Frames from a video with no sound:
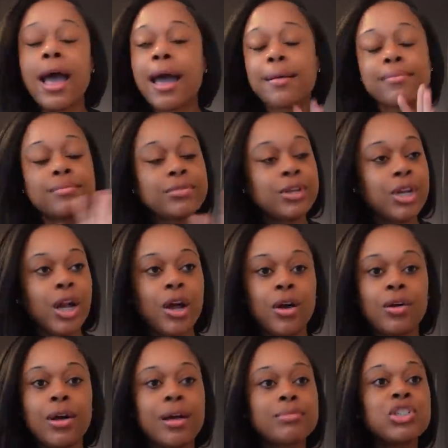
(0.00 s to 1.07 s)
I'm, you
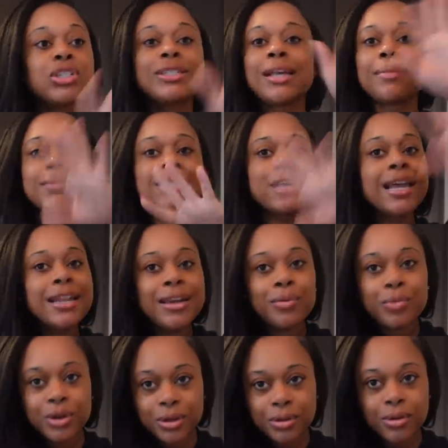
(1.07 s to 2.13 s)
know, I'm just, I'm setting
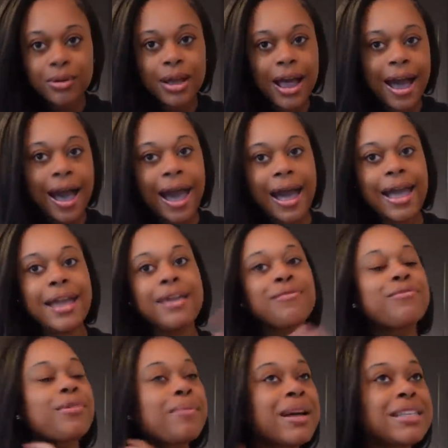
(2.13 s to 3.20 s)
it real high
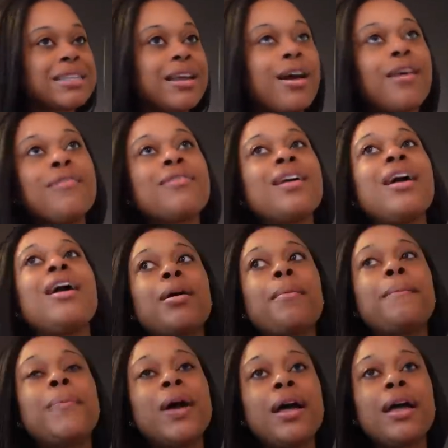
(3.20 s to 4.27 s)
for myself,
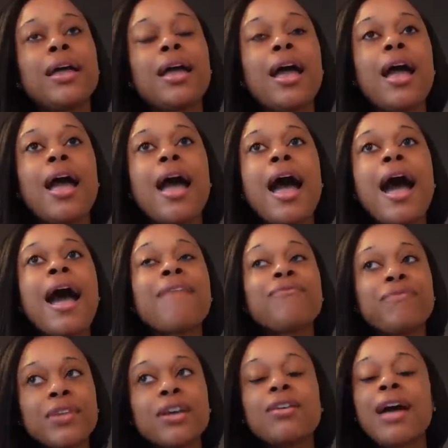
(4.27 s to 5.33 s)
but I
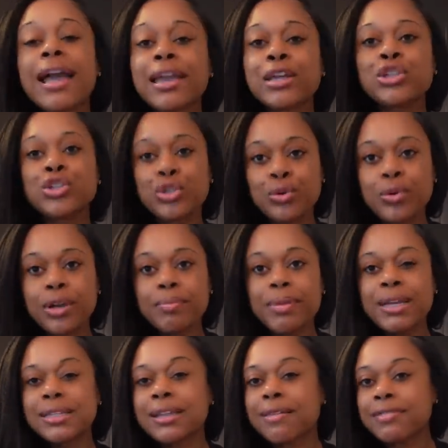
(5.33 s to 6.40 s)
feel I can do it
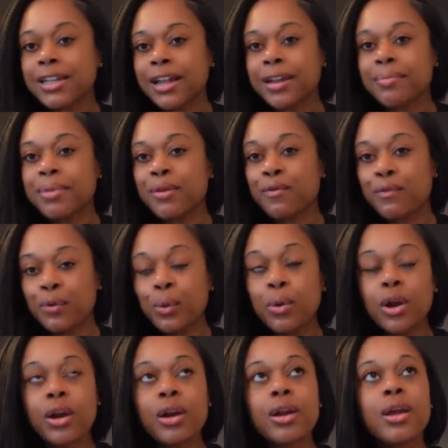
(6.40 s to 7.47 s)
because I've done it
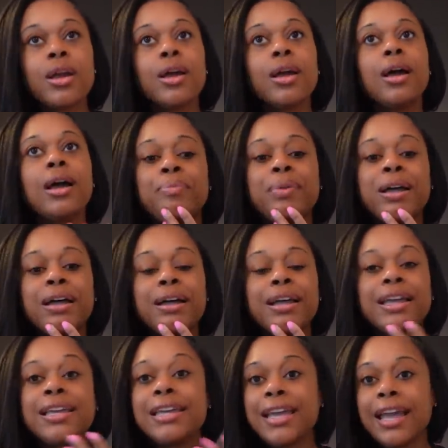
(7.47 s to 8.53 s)
before.
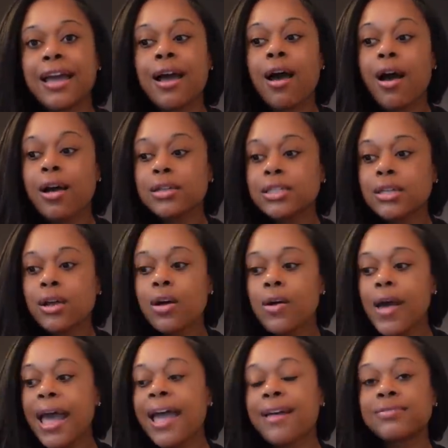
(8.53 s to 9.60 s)
But yeah, also
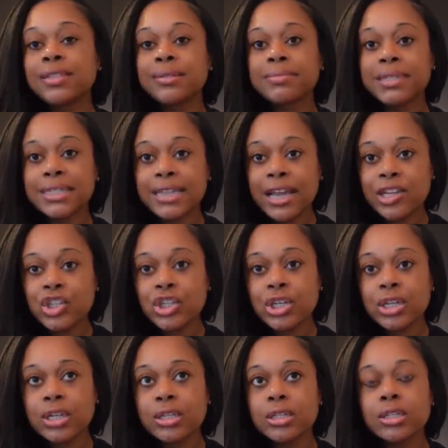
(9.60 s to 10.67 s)
I have some
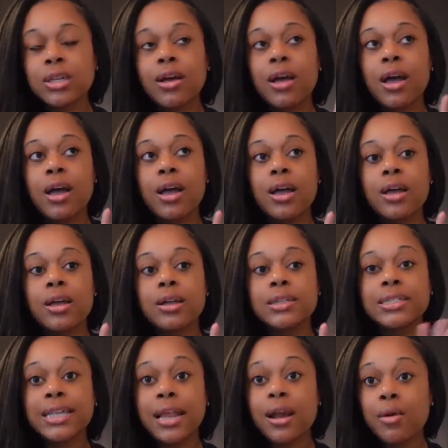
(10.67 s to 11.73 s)
sessions uh,
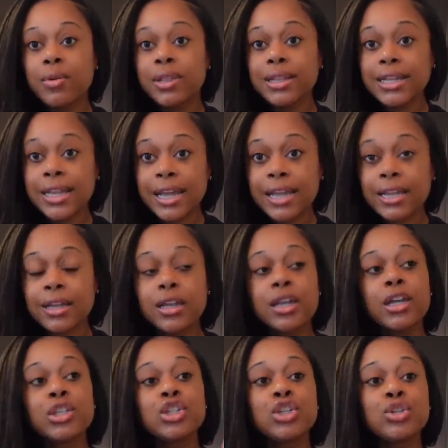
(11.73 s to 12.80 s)
set up with Nick
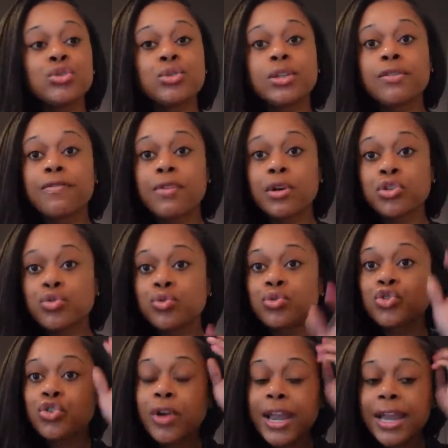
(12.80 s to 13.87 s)
to do some virtual
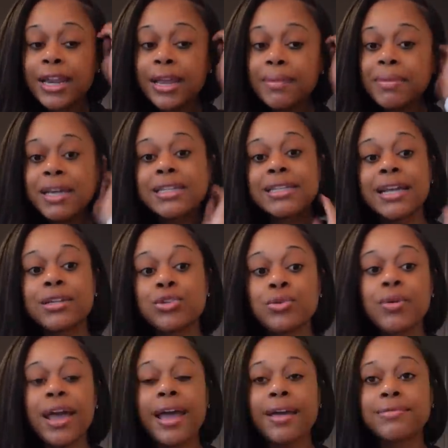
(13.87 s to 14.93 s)
training because I
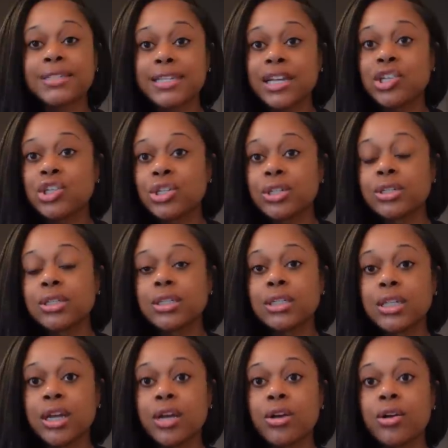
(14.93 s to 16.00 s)
do have sessions
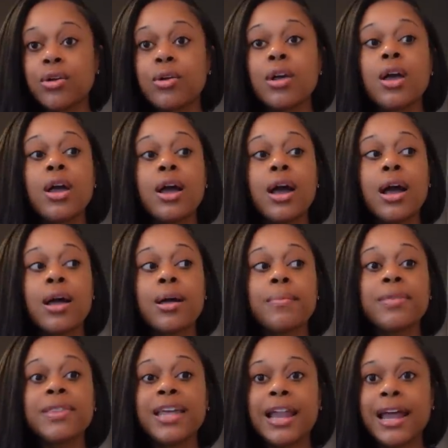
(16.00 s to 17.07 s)
still
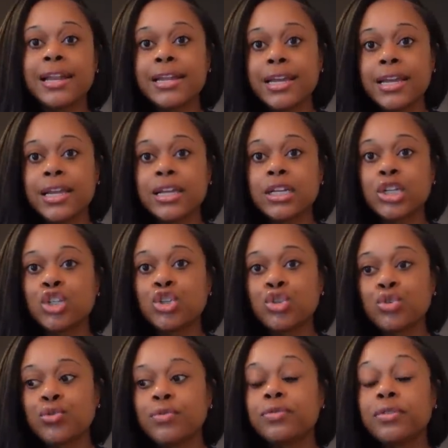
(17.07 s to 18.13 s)
um, that I need
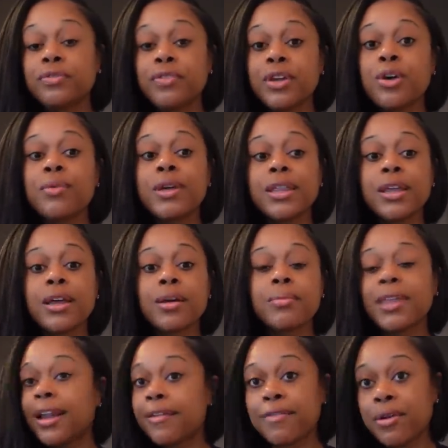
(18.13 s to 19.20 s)
to fulfill with him
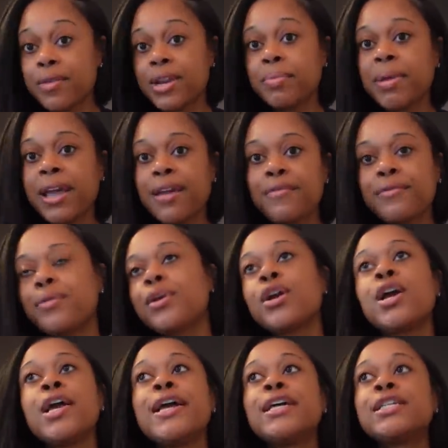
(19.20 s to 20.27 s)
that I've already paid
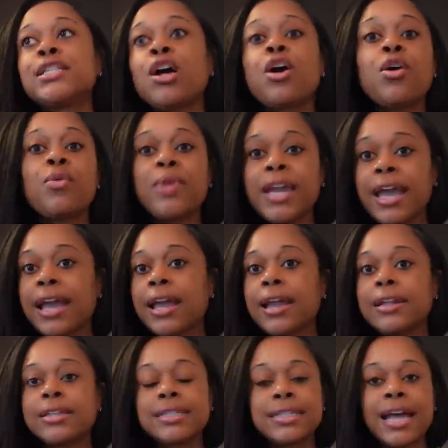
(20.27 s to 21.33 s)
for. So we
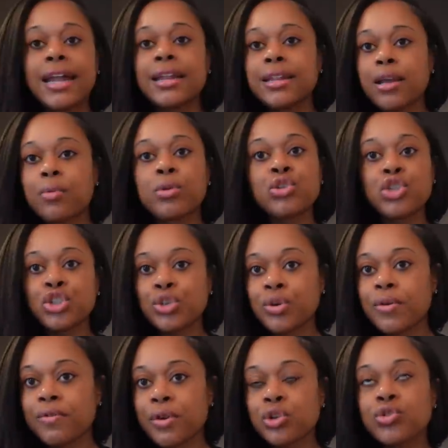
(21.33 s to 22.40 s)
had decided that we'll just do
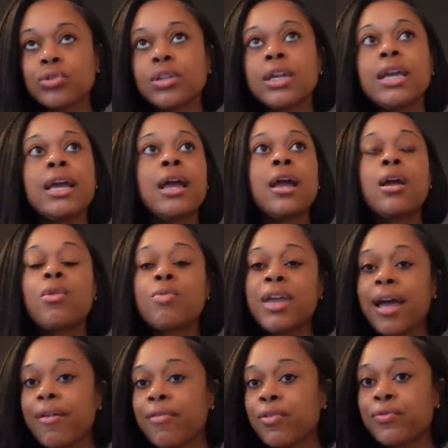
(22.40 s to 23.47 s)
them virtually. We
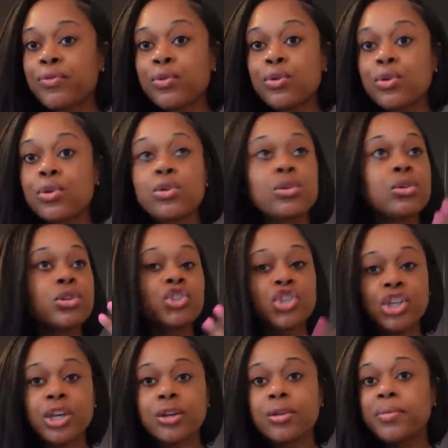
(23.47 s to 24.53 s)
have a full
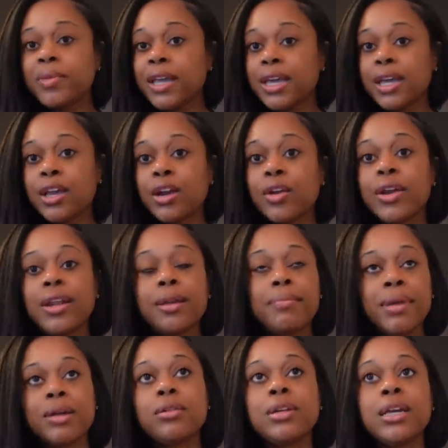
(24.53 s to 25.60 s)
gym here in the
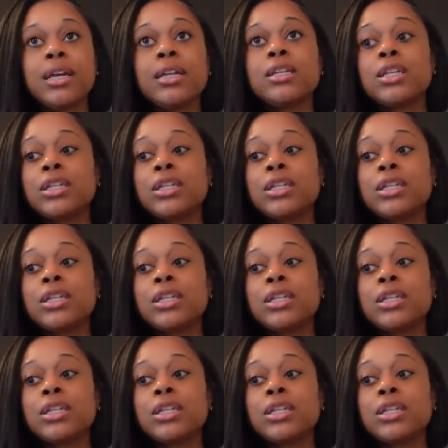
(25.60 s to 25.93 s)
building.